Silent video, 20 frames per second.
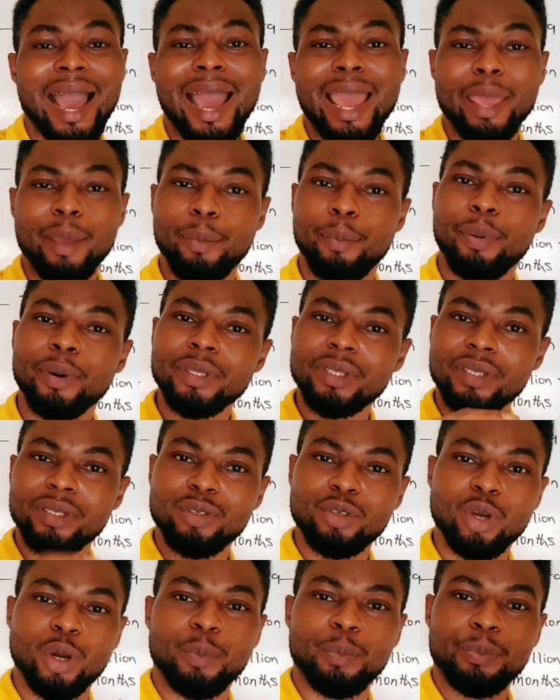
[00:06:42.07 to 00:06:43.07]
I bought
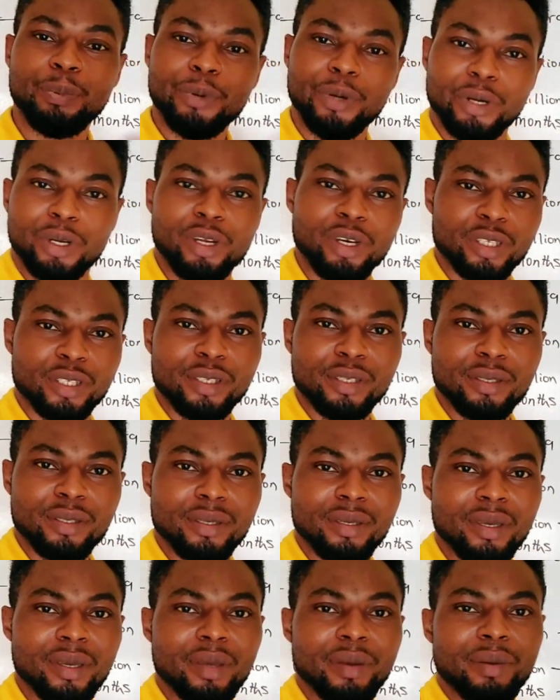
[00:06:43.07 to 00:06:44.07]
your product
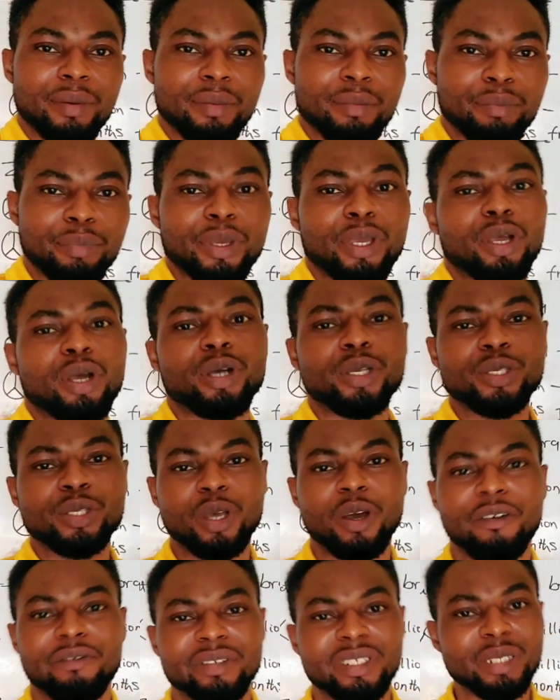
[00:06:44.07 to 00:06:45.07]
because
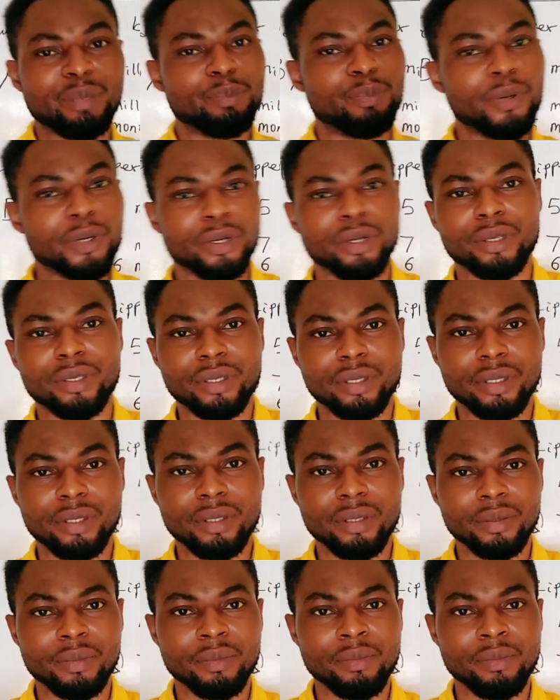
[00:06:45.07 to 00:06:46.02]
of the bonus.